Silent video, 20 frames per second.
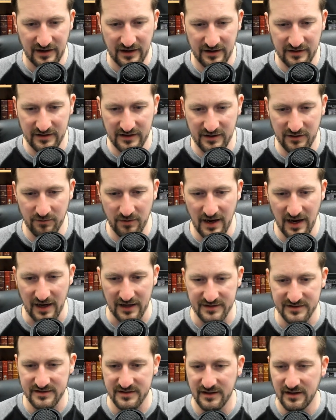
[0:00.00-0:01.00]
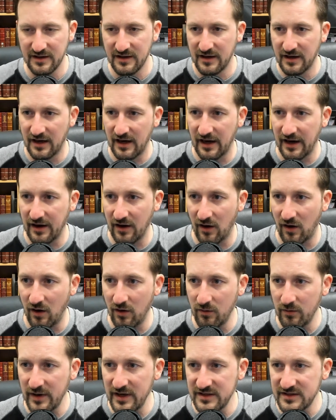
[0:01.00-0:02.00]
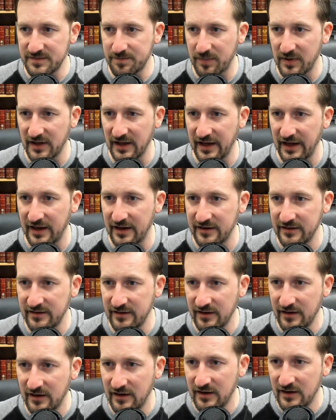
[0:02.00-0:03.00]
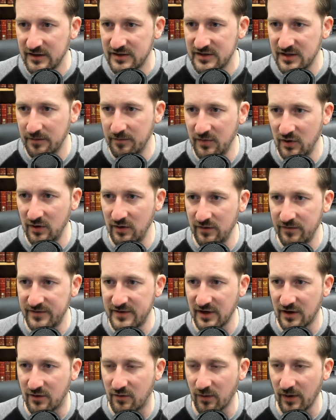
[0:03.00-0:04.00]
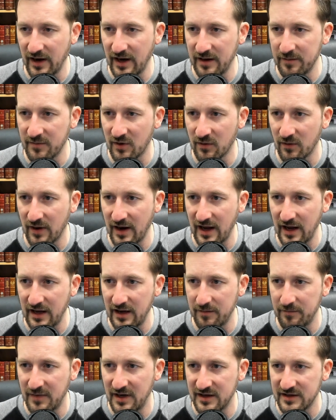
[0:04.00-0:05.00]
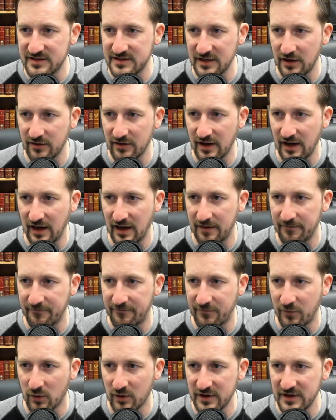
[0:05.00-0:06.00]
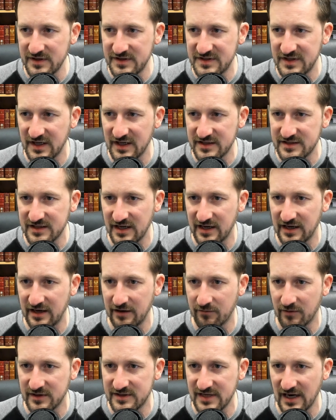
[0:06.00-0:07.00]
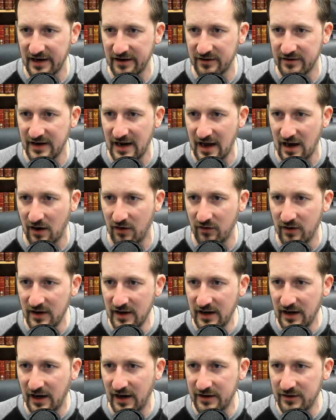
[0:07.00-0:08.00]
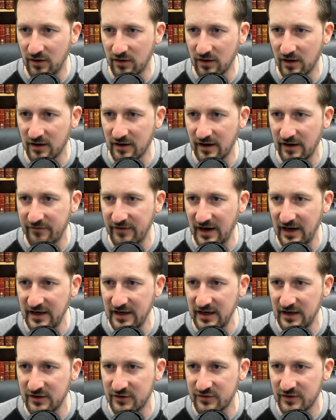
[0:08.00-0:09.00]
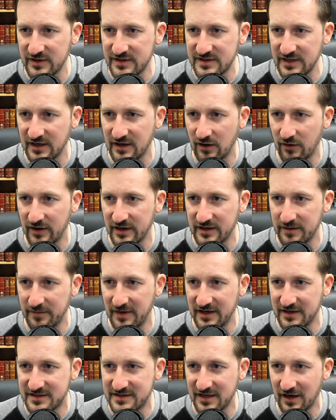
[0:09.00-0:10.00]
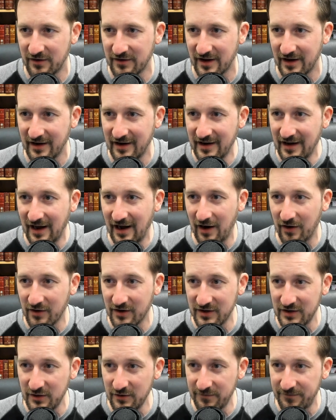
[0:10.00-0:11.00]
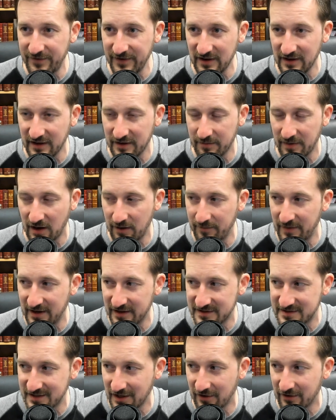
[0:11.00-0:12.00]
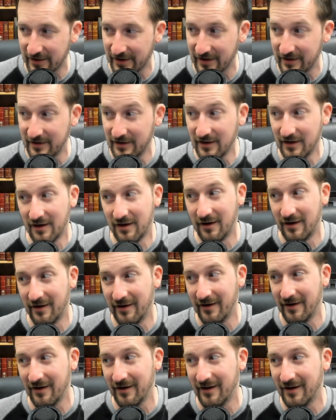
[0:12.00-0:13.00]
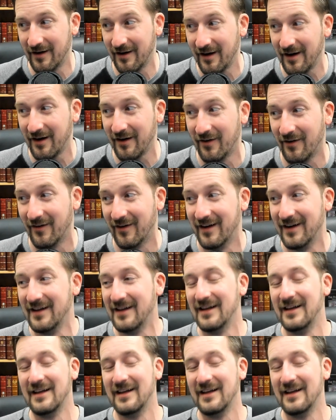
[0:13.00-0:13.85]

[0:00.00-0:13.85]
in the U.S. I always planned to move to Grand Marais, Minnesota. I'm 46 and can retire now. I no longer have any interest in going to Minnesota. How are you feeling about Minnesota? Ho, ho, ho!